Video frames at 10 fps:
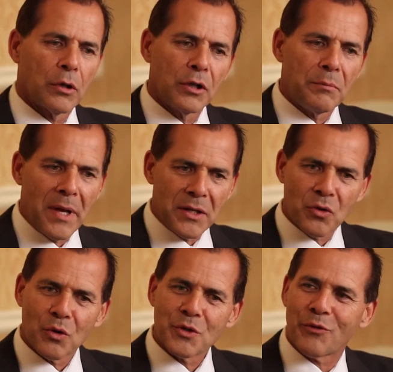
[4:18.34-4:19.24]
good
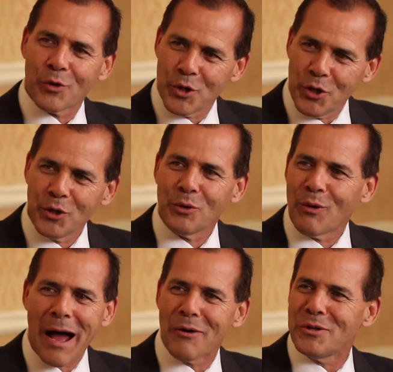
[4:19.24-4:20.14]
mentors for
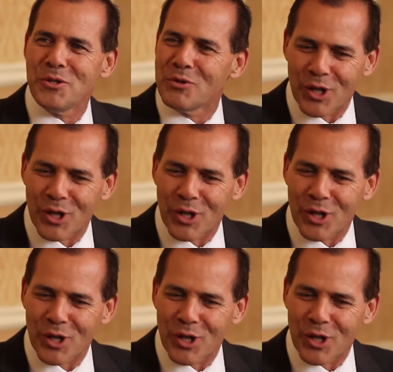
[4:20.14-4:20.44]
you? How did